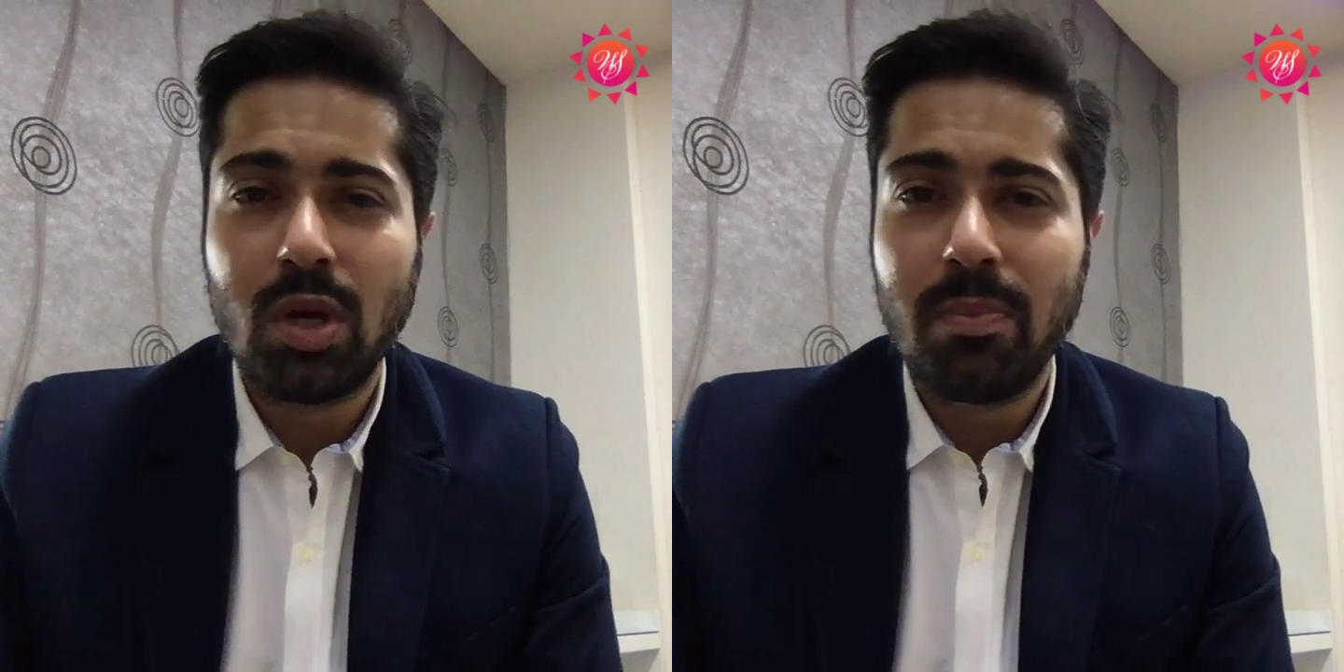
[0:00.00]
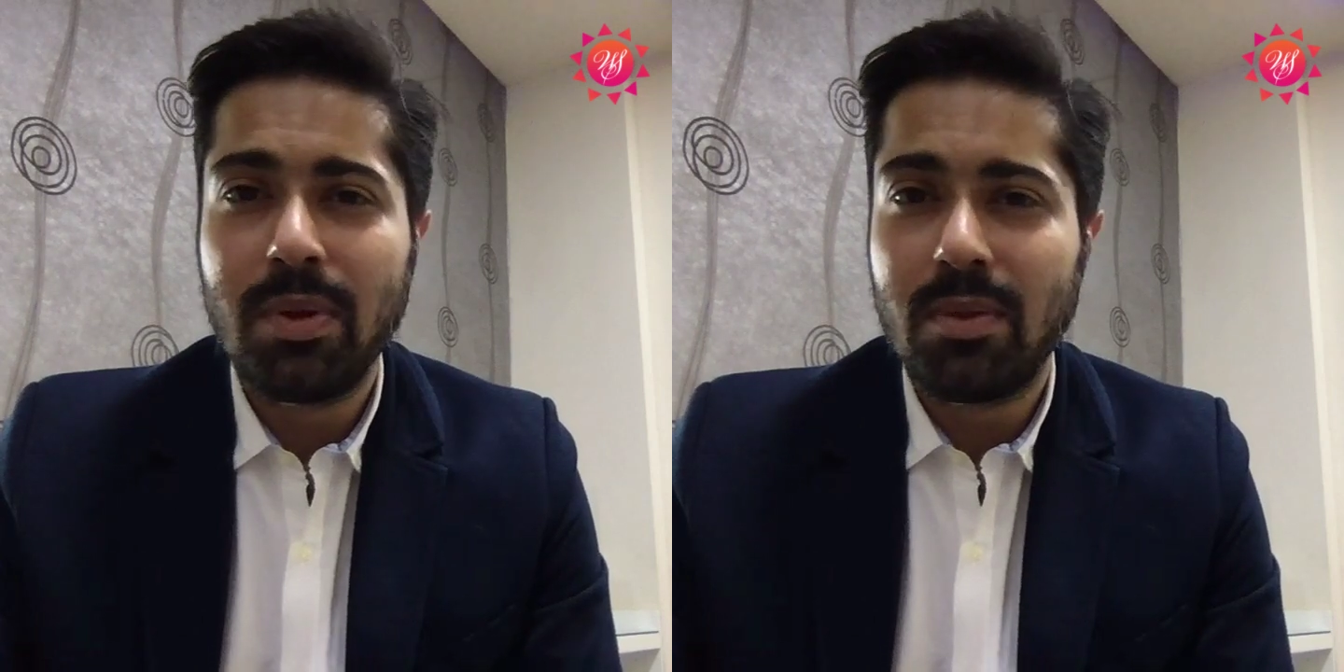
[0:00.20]

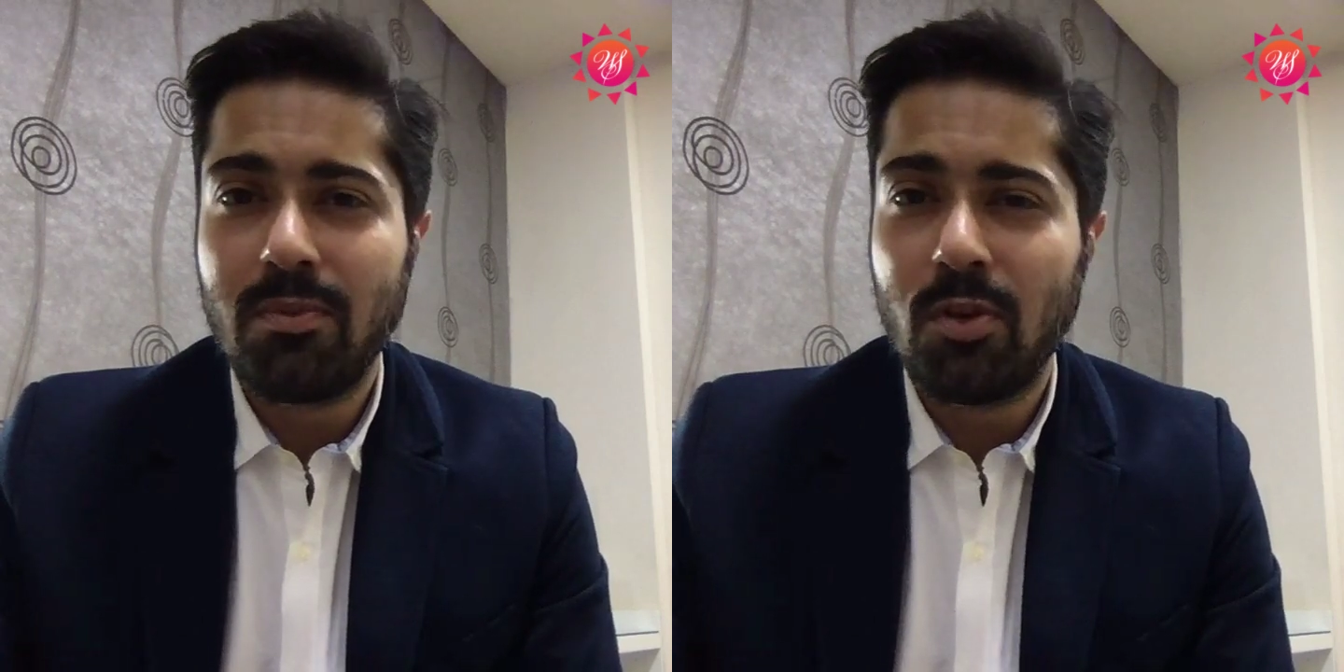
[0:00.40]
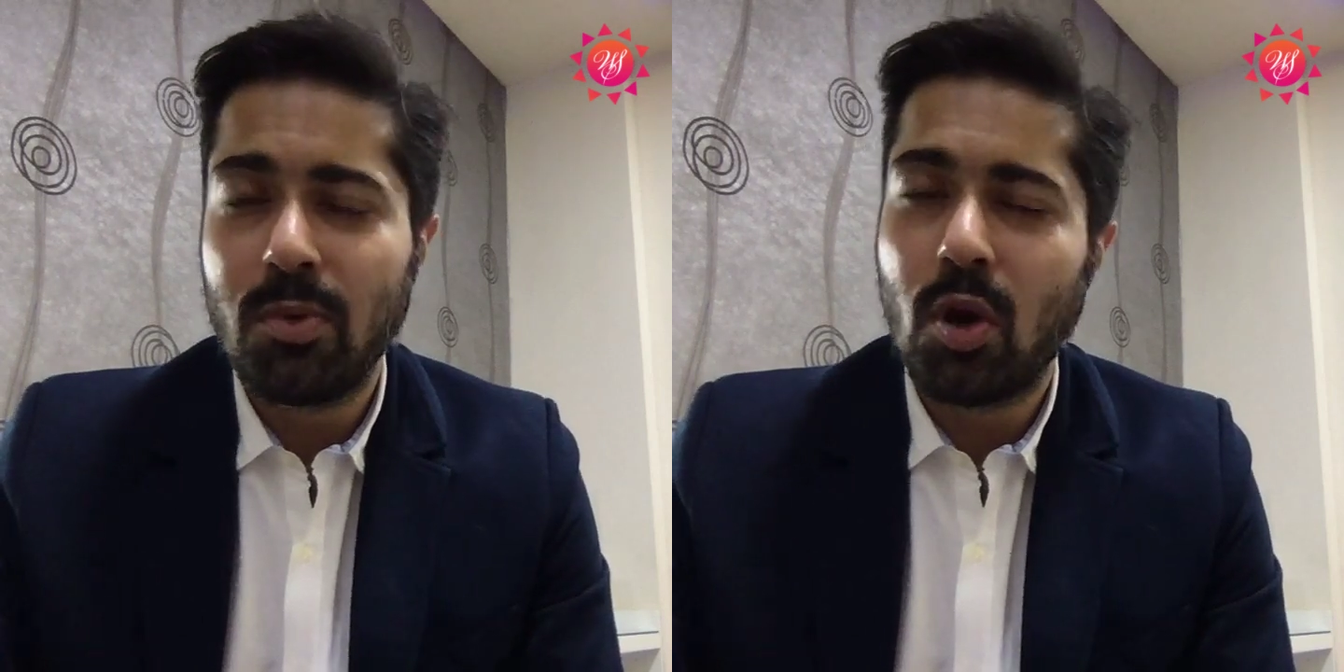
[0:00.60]
would
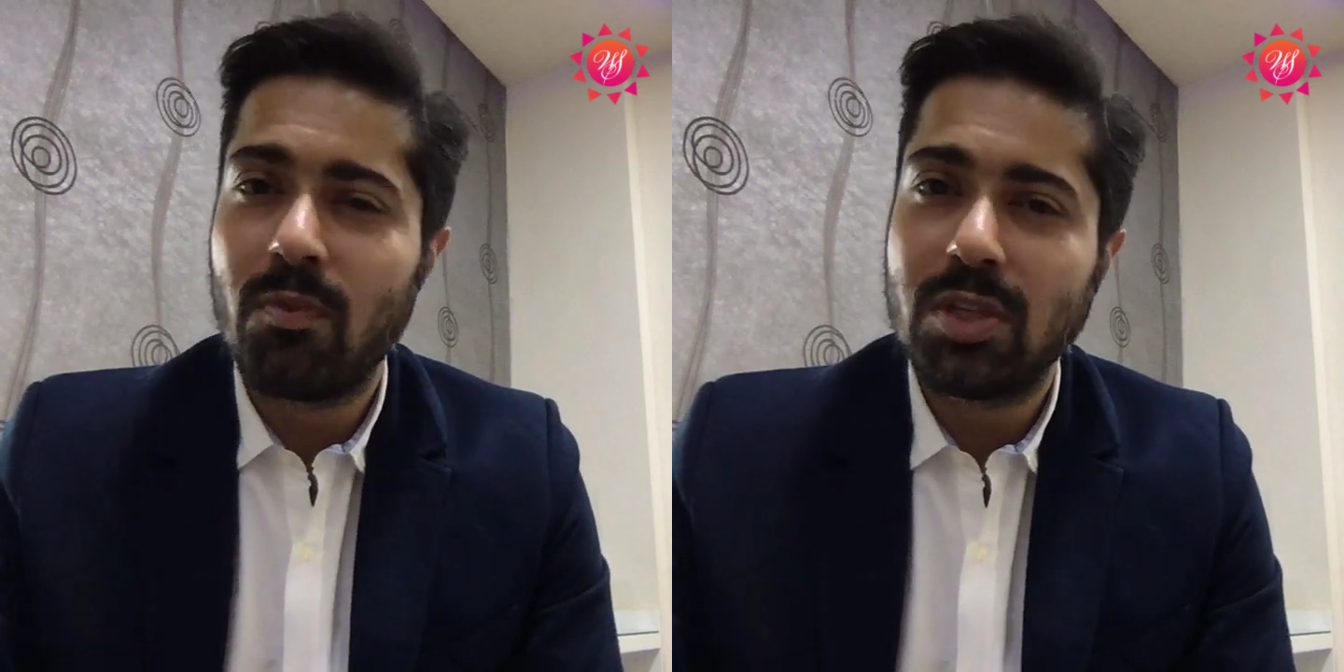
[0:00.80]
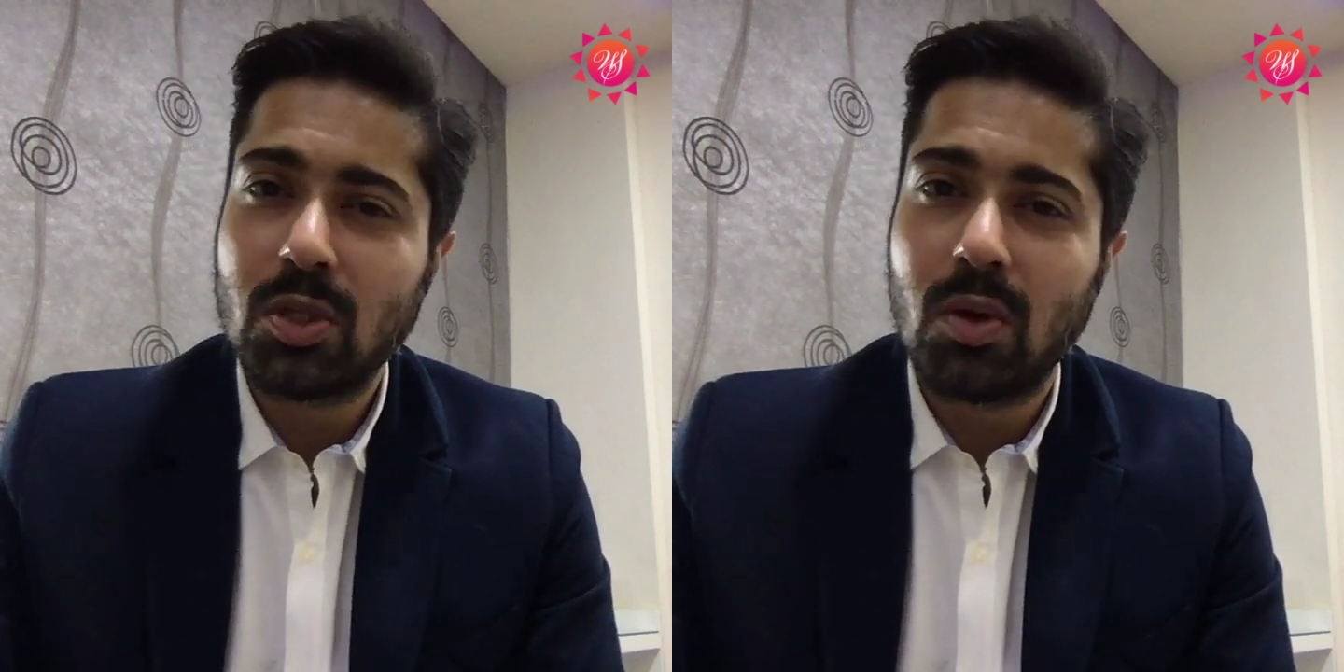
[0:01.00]
be
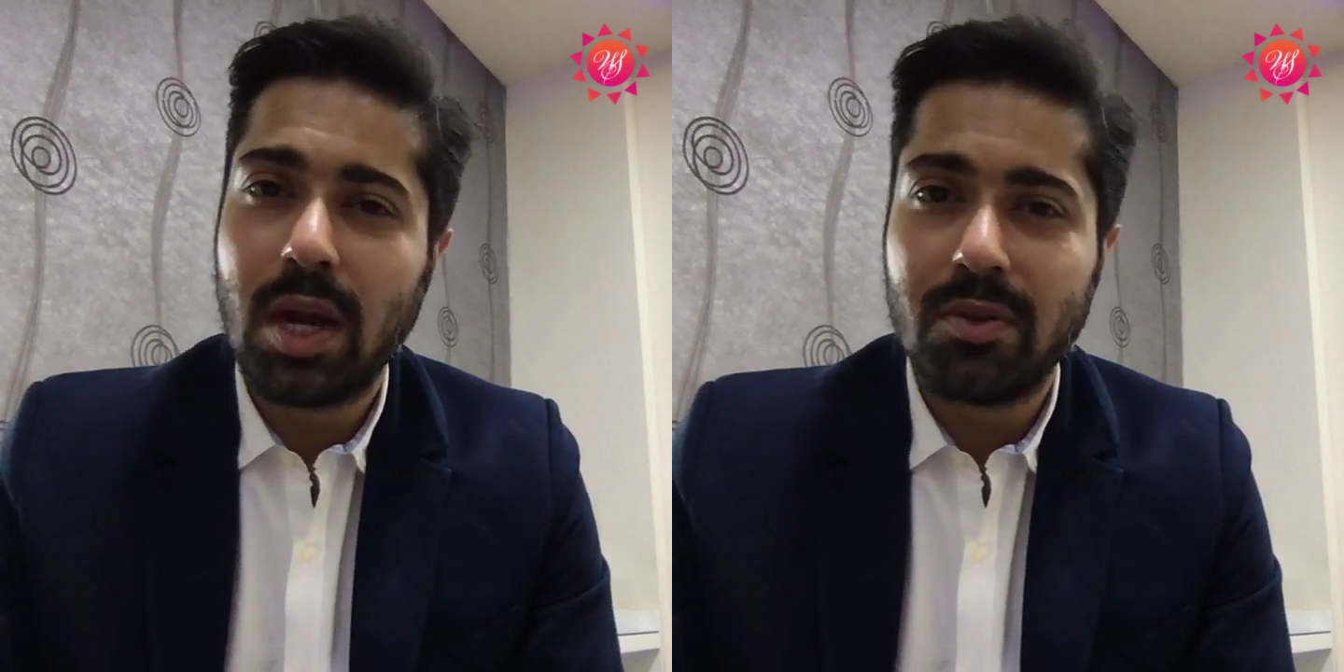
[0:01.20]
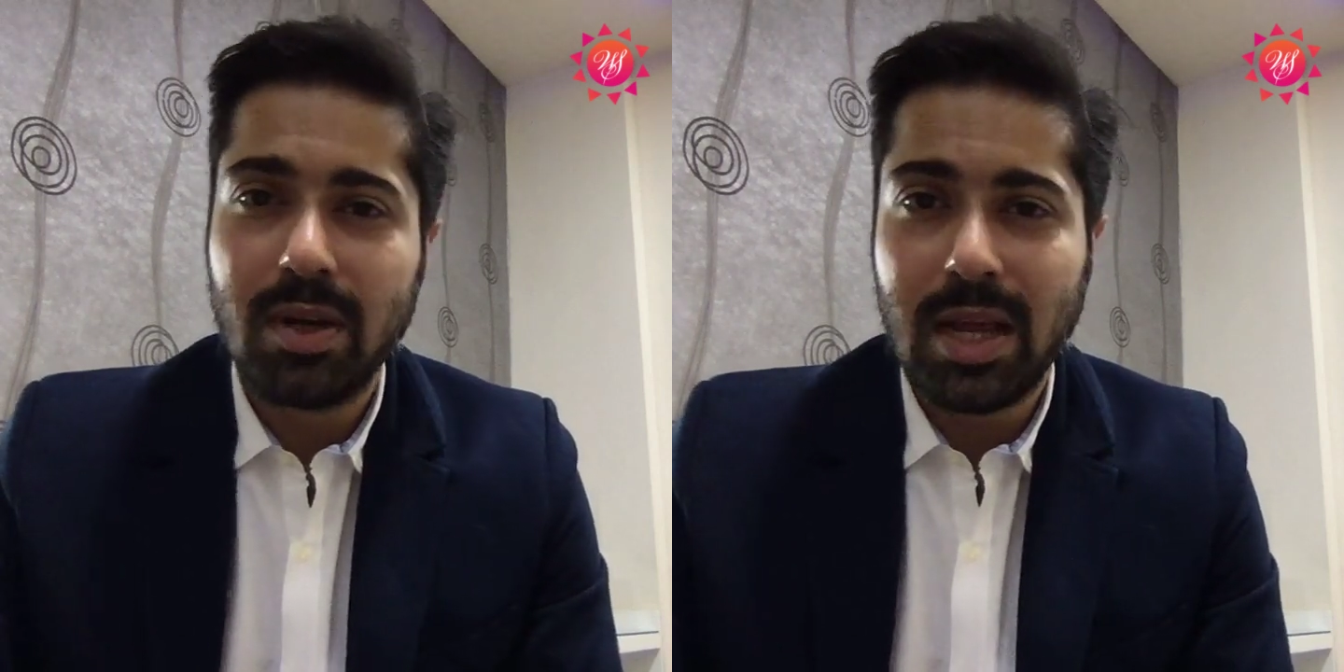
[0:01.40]
obvious
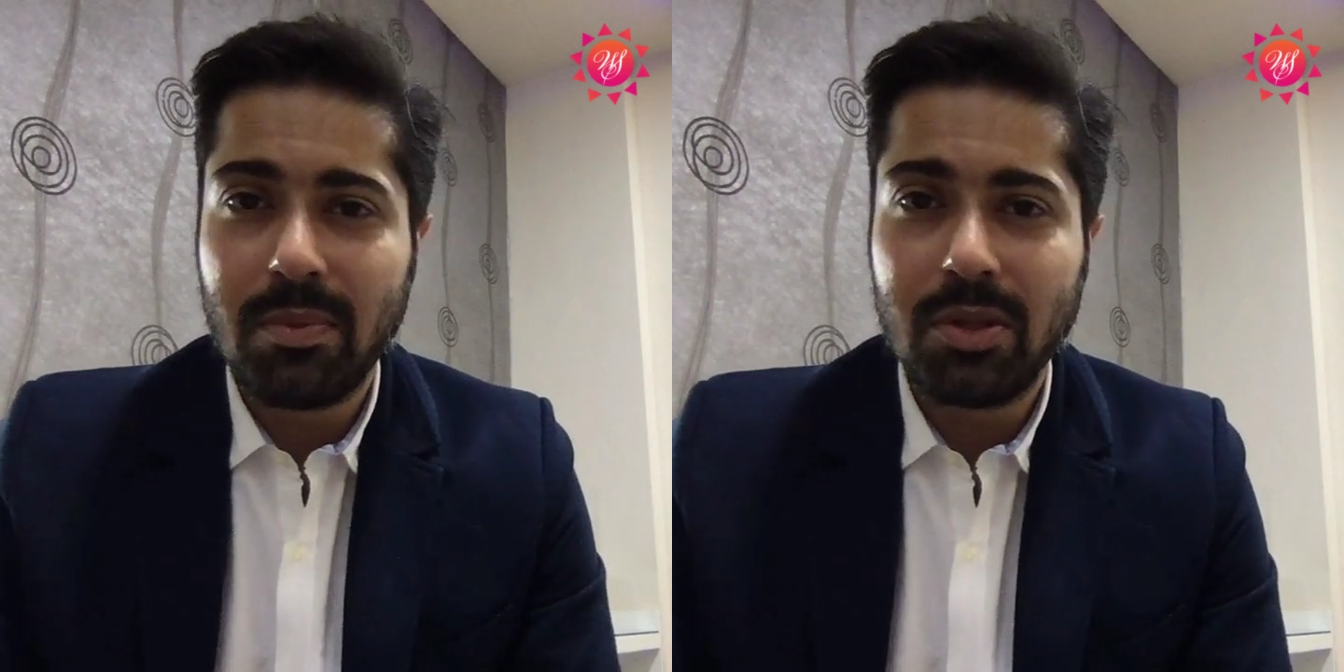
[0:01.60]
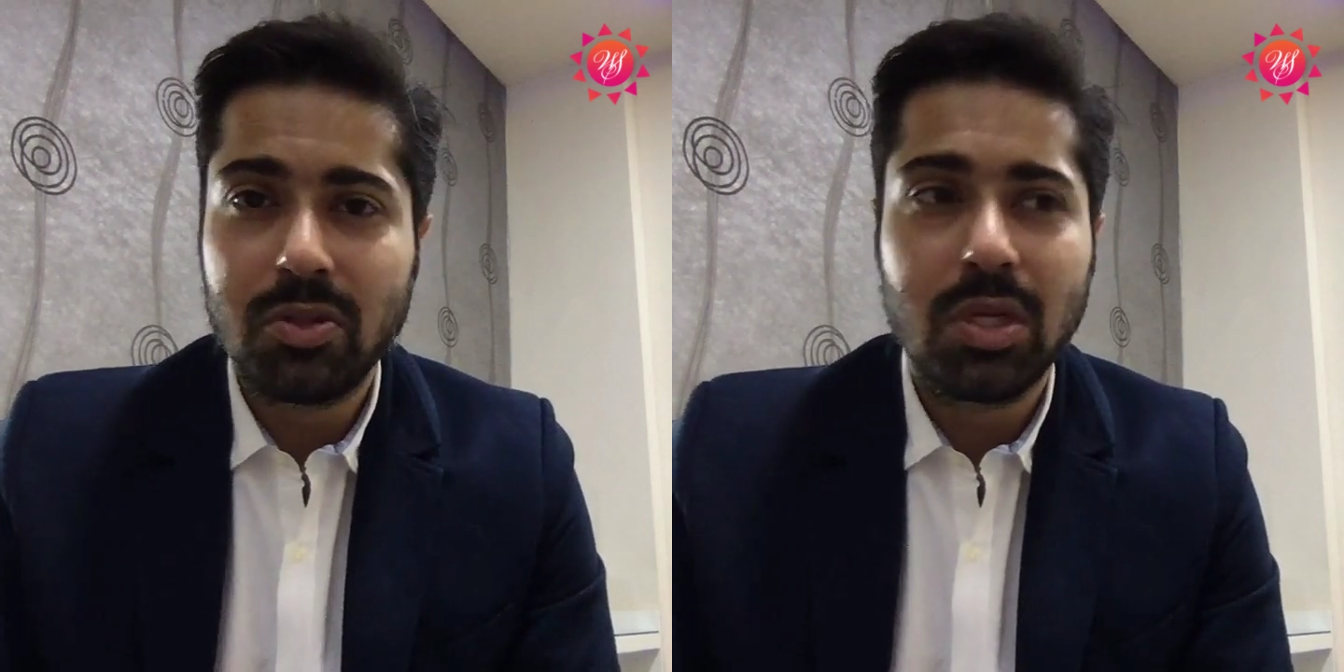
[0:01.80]
collateral
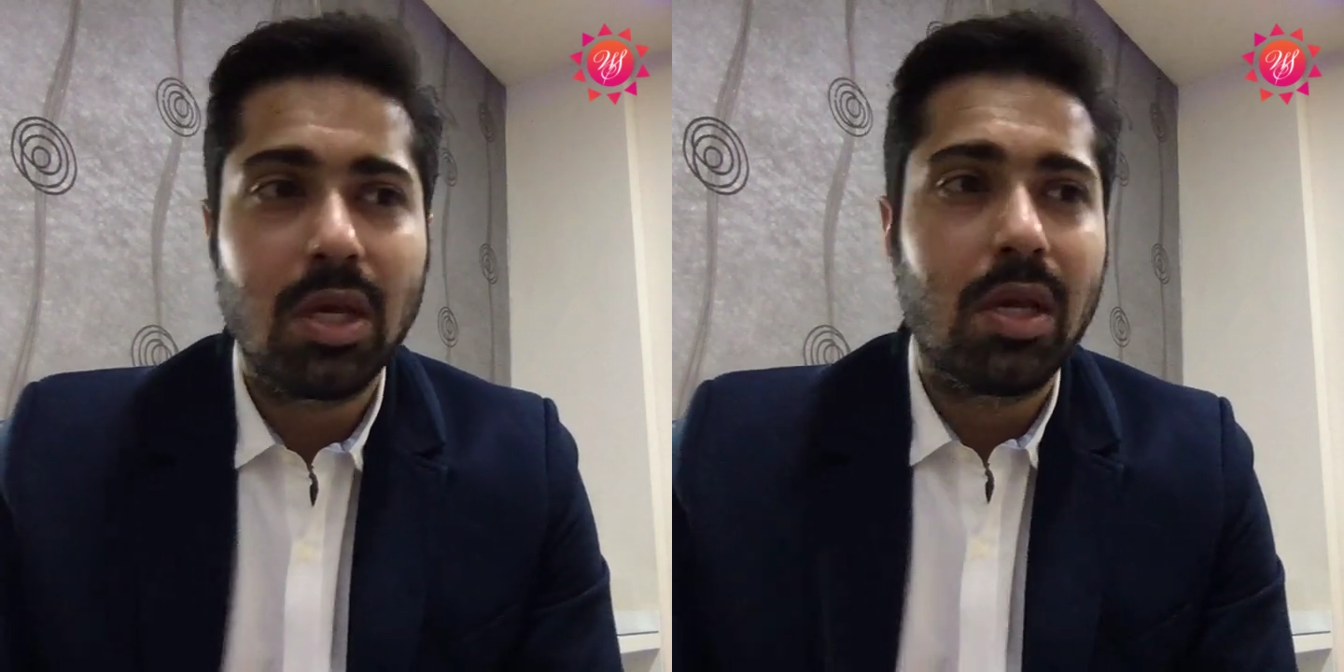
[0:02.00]
damage.